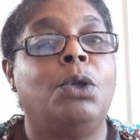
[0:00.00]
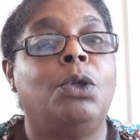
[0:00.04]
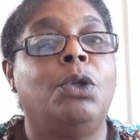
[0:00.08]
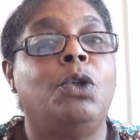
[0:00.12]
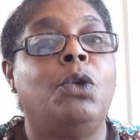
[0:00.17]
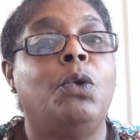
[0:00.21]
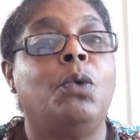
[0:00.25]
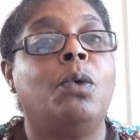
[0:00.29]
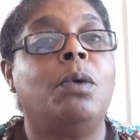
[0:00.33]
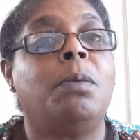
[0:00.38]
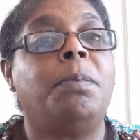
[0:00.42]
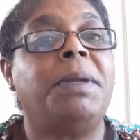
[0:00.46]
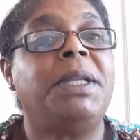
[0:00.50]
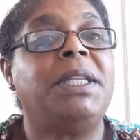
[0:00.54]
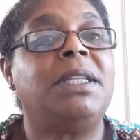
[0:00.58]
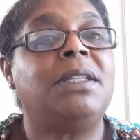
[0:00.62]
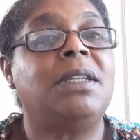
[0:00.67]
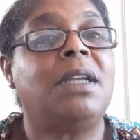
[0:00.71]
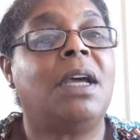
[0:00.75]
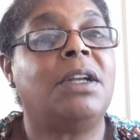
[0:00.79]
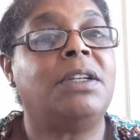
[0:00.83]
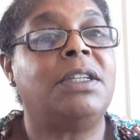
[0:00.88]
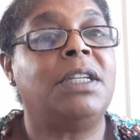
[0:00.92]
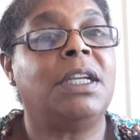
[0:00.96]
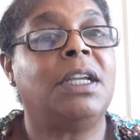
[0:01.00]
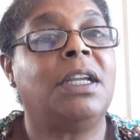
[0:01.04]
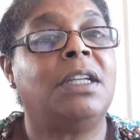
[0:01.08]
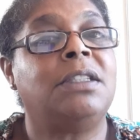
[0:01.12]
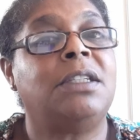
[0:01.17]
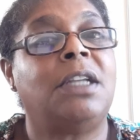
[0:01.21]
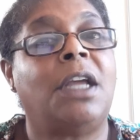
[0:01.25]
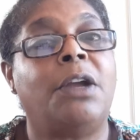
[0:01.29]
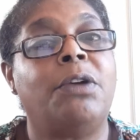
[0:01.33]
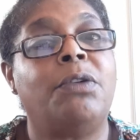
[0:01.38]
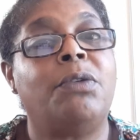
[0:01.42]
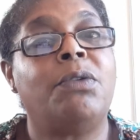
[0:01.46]
You will be starting a
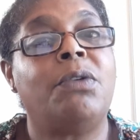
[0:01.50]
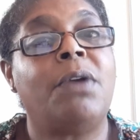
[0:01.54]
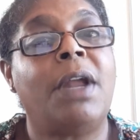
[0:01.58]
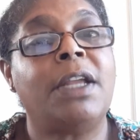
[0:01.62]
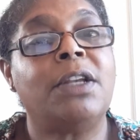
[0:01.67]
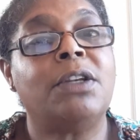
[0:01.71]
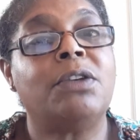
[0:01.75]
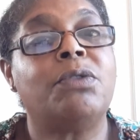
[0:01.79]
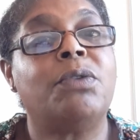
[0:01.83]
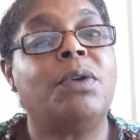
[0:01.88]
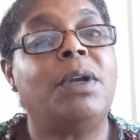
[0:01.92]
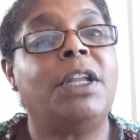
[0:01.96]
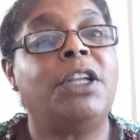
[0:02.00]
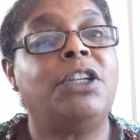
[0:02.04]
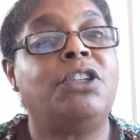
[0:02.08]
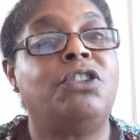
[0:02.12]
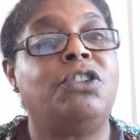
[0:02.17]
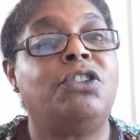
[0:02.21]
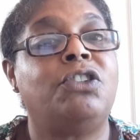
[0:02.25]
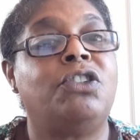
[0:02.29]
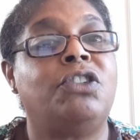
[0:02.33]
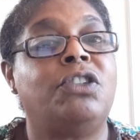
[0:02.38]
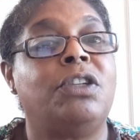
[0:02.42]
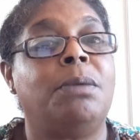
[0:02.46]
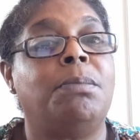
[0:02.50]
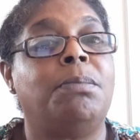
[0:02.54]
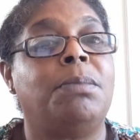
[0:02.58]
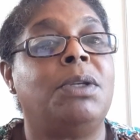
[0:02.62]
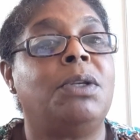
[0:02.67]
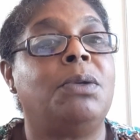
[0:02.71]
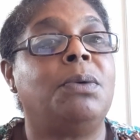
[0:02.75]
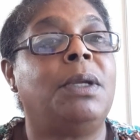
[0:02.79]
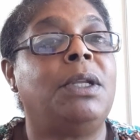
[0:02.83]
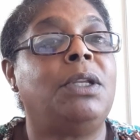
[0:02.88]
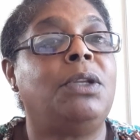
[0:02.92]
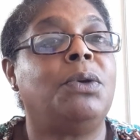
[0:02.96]
direct relationship
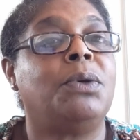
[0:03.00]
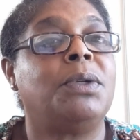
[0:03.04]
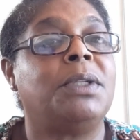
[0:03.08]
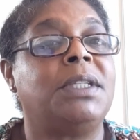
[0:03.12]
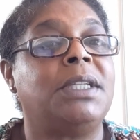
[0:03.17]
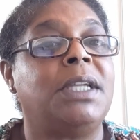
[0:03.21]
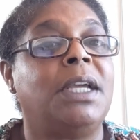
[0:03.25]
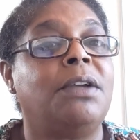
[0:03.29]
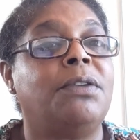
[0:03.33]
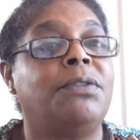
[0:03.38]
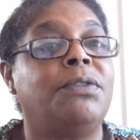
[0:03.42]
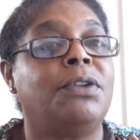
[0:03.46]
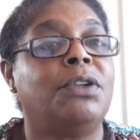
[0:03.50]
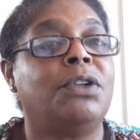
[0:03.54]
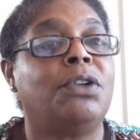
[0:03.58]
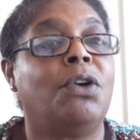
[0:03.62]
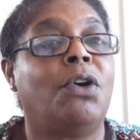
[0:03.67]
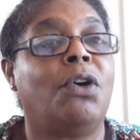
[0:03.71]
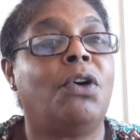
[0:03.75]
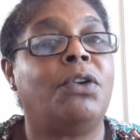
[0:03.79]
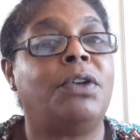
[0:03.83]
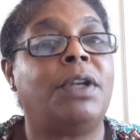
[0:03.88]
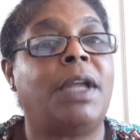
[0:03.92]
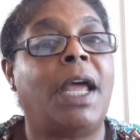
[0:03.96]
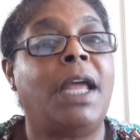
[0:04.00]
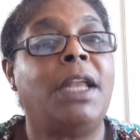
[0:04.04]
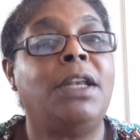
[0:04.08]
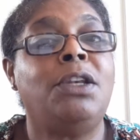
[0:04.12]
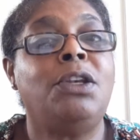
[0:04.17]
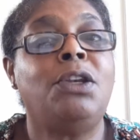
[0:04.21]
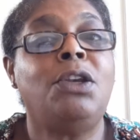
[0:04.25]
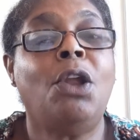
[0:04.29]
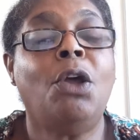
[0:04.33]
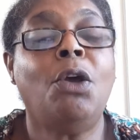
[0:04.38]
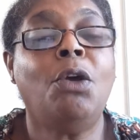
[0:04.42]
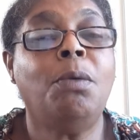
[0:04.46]
between yourself and God,
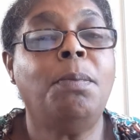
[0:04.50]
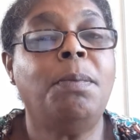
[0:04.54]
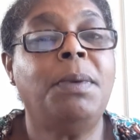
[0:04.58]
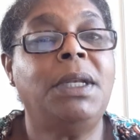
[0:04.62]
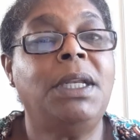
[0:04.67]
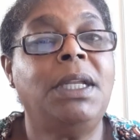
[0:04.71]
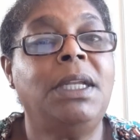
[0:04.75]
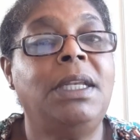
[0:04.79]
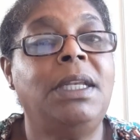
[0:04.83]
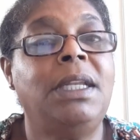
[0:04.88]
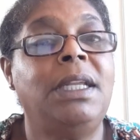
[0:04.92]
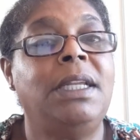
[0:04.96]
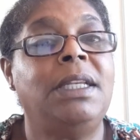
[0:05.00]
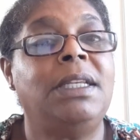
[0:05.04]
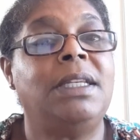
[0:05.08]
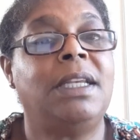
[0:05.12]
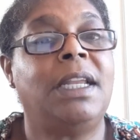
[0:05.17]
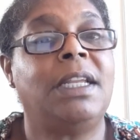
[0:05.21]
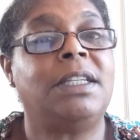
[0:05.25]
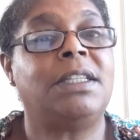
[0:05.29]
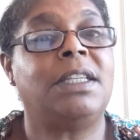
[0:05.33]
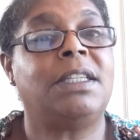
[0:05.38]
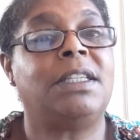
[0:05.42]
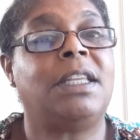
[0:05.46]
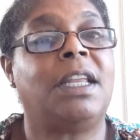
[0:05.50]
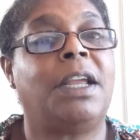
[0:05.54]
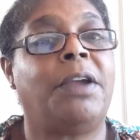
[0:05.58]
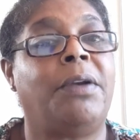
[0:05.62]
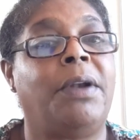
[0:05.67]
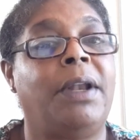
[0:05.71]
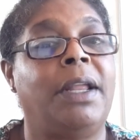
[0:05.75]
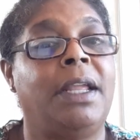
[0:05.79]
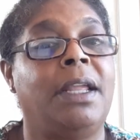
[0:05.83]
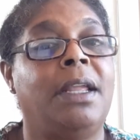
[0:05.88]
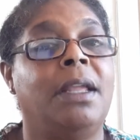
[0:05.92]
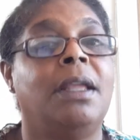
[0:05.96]
and nobody need
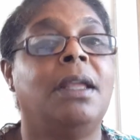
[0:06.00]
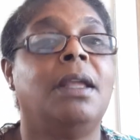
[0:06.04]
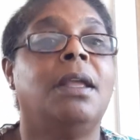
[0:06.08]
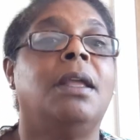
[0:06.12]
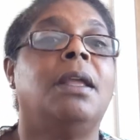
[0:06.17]
necessarily